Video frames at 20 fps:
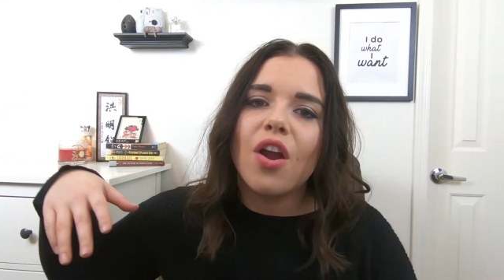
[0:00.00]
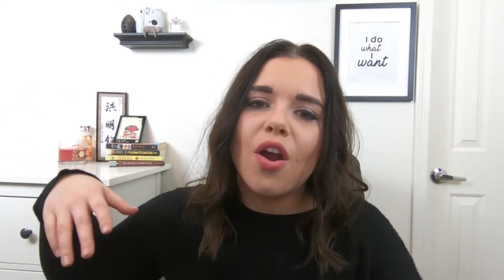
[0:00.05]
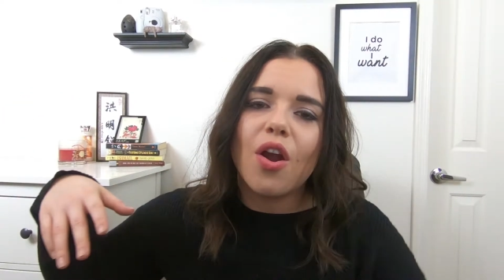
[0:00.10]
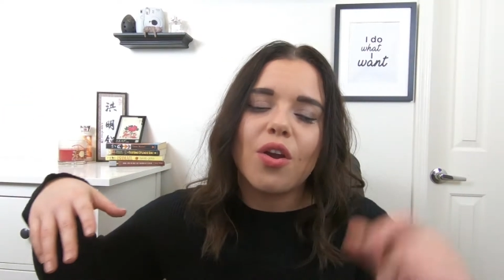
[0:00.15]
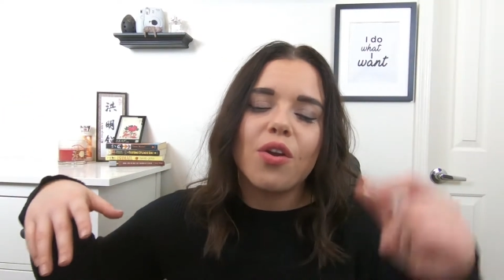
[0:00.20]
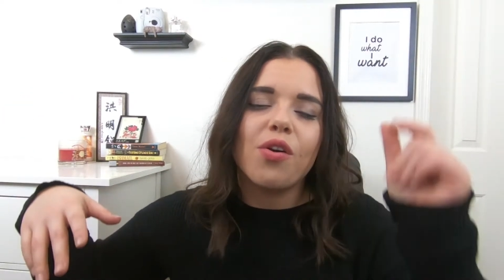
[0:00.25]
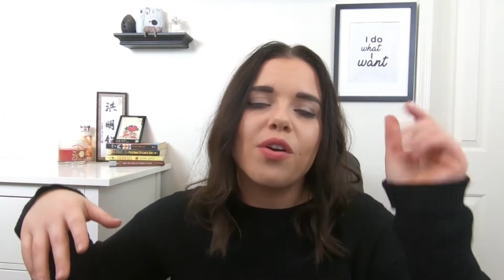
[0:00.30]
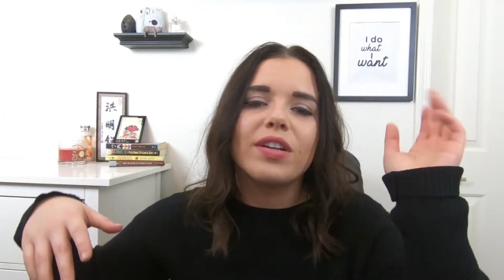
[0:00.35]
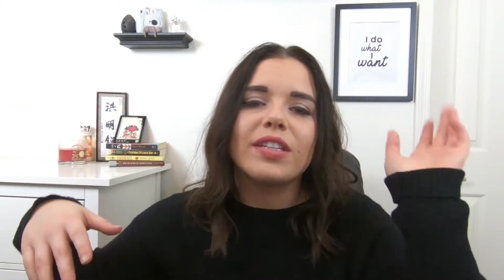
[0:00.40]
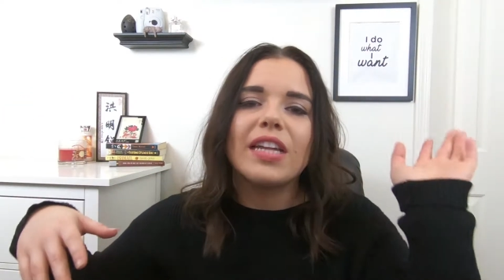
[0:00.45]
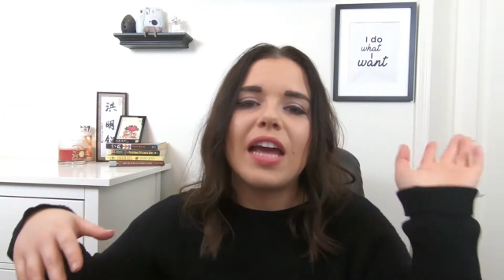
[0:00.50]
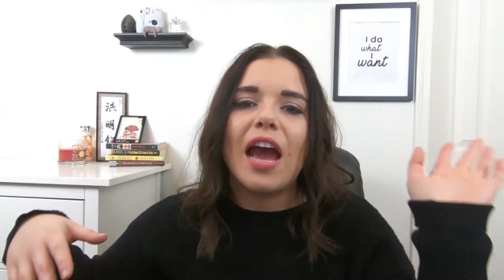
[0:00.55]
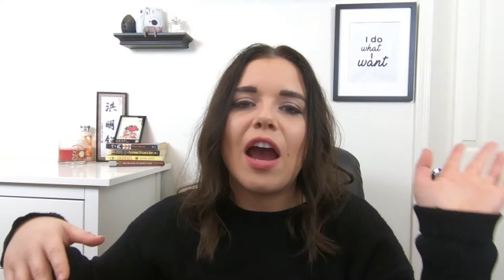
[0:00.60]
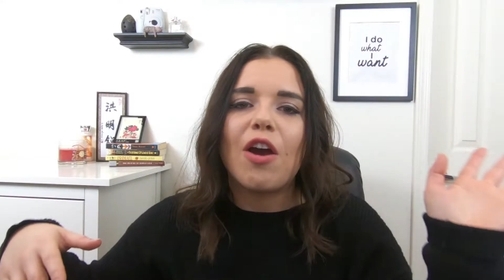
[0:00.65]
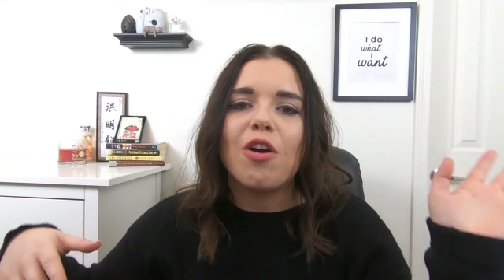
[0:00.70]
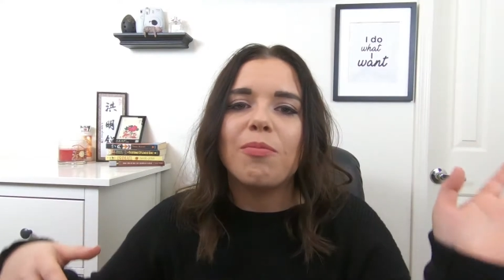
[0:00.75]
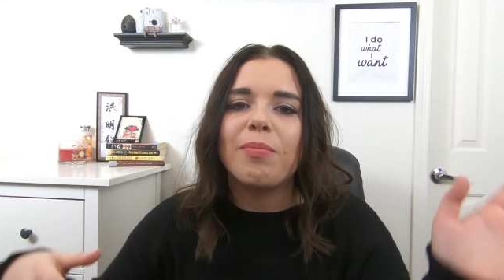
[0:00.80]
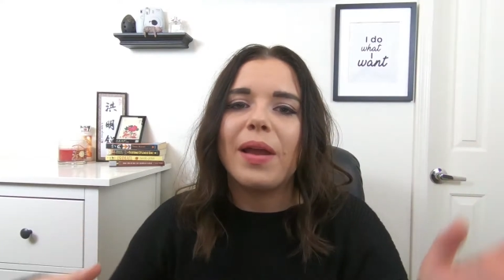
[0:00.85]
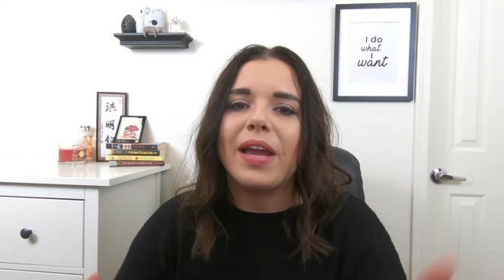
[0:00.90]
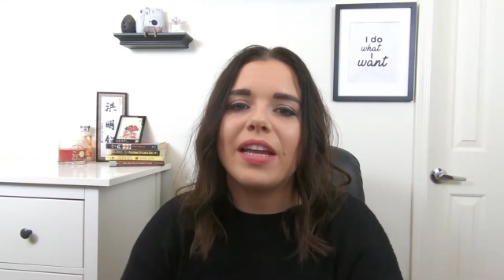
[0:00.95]
are going to
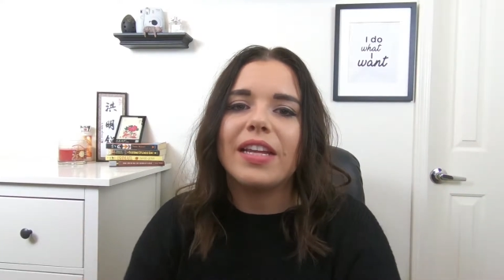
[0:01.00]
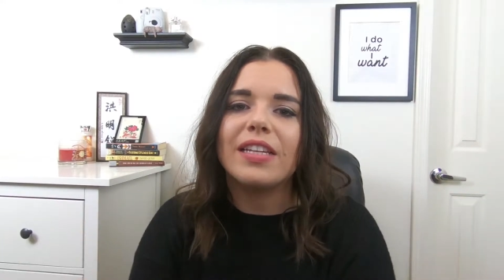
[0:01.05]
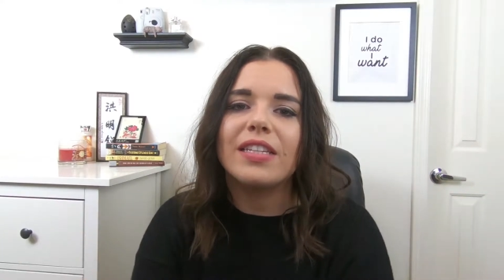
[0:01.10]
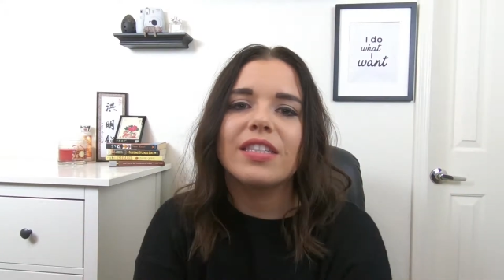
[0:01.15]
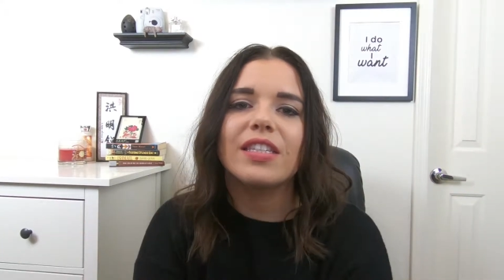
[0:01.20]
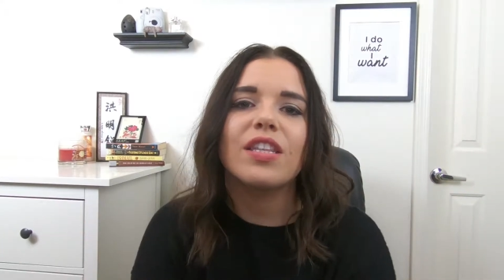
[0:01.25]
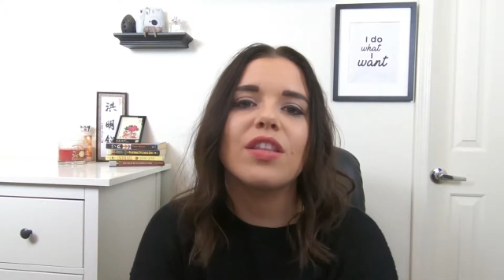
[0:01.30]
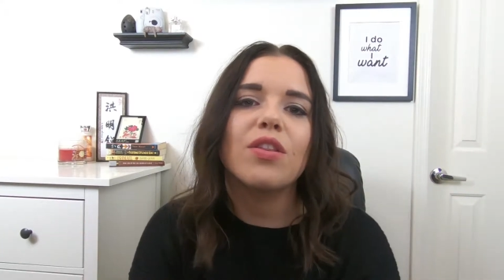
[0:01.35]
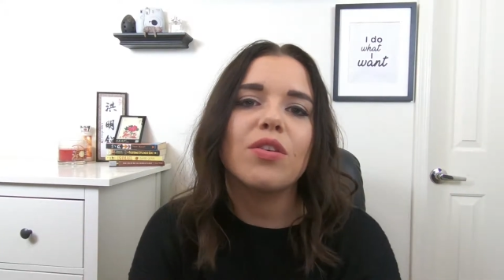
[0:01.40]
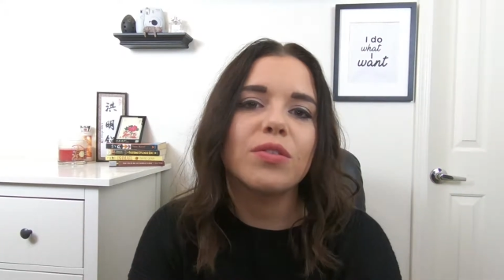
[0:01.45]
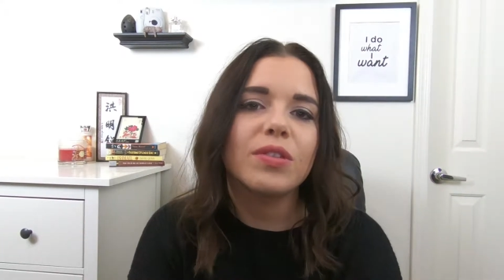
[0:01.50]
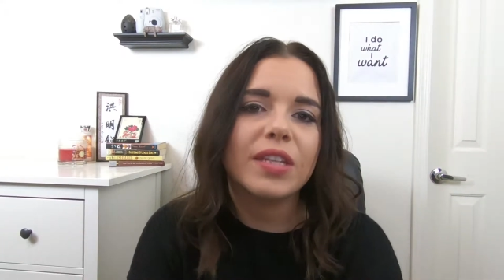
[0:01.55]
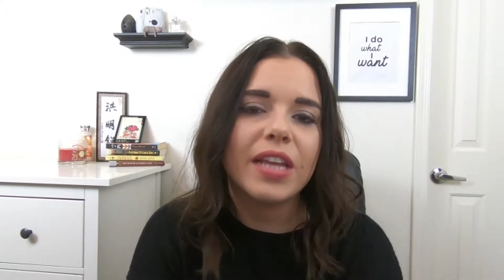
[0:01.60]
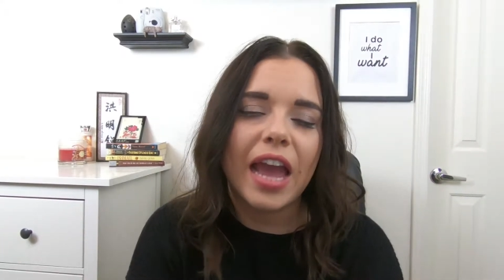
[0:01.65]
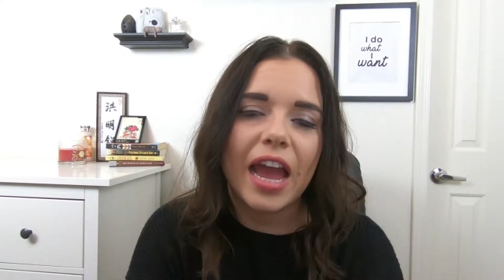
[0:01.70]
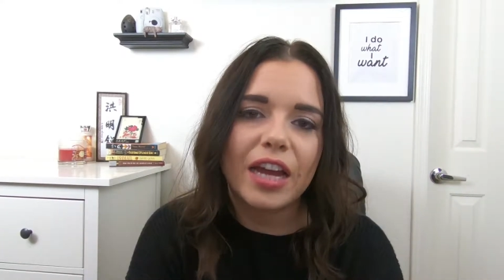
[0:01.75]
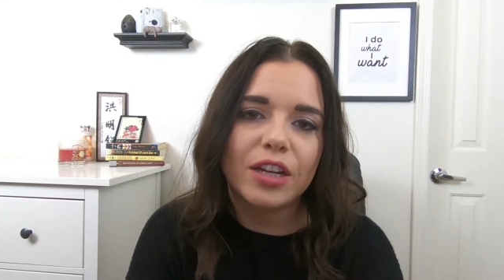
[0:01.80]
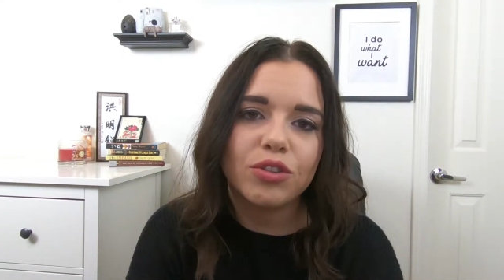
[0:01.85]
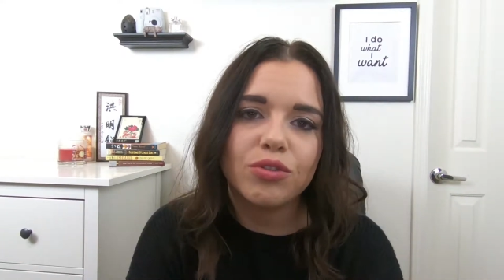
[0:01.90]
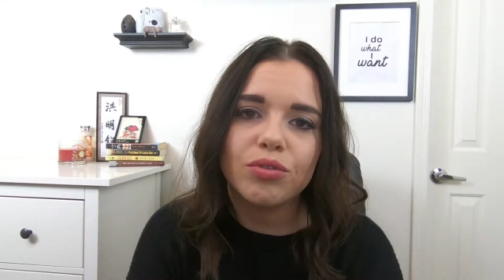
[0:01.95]
outpace those
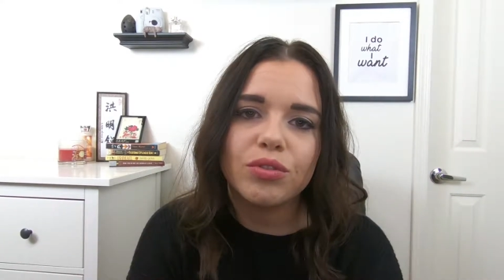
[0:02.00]
cash